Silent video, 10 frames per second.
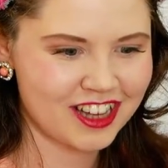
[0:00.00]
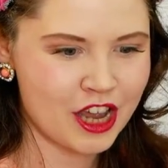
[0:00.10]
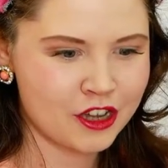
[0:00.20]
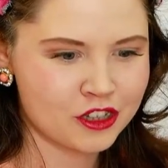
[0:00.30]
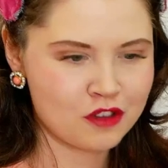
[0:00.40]

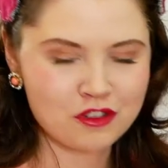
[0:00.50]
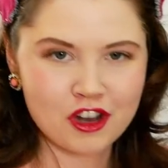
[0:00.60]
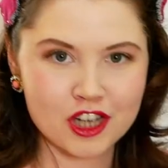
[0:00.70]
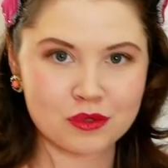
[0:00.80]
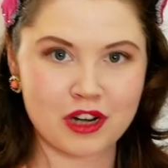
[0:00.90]
So
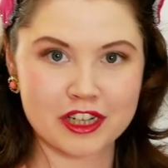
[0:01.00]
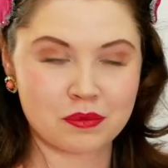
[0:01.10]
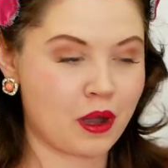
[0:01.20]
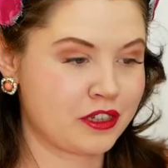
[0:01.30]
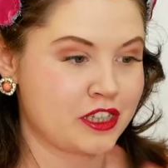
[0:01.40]
guys would like to
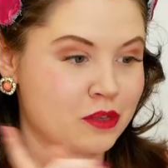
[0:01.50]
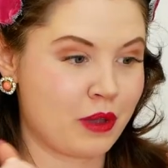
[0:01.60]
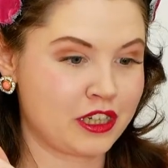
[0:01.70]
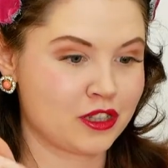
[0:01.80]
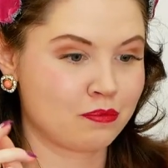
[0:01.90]
participate
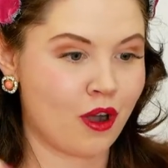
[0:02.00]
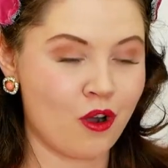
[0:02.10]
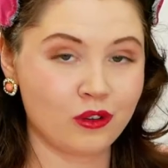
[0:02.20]
in the poll,